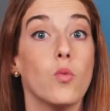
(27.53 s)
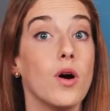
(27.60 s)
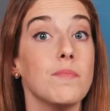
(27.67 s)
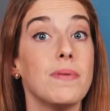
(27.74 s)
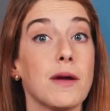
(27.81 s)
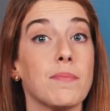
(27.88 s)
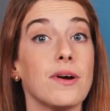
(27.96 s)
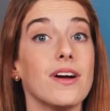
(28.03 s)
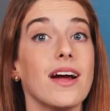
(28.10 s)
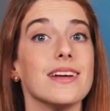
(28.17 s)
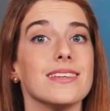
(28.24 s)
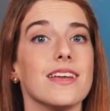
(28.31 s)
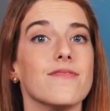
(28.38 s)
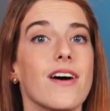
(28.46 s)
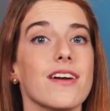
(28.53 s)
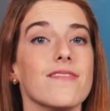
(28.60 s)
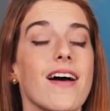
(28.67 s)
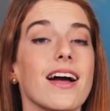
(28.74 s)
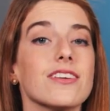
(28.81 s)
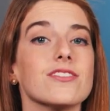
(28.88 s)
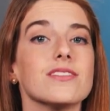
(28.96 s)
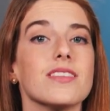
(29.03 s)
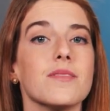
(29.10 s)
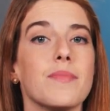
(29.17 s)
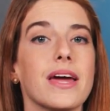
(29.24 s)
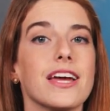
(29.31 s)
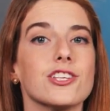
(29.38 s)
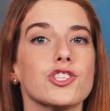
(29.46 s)
One paper identified factors that
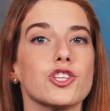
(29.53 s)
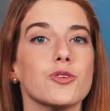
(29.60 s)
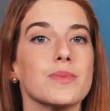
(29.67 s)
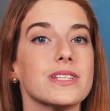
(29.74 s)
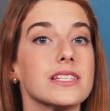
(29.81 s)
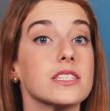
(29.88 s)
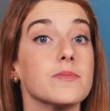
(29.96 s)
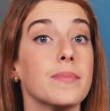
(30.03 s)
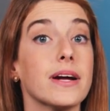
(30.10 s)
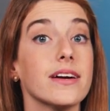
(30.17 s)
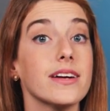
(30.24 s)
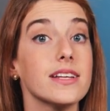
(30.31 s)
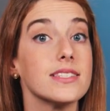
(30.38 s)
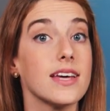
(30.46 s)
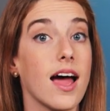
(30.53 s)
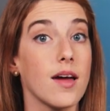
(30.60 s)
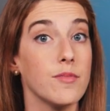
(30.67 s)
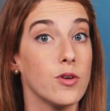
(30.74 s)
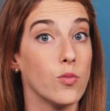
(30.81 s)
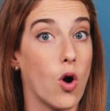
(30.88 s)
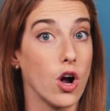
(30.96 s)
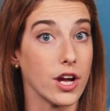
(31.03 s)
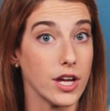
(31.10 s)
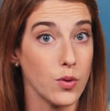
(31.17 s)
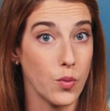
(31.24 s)
make consumers experience time in wonky